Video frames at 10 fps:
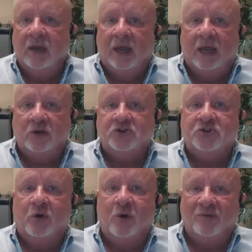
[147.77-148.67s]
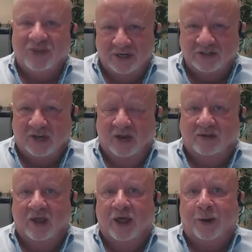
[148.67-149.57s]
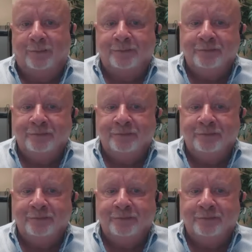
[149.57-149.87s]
hailstorm, things like that.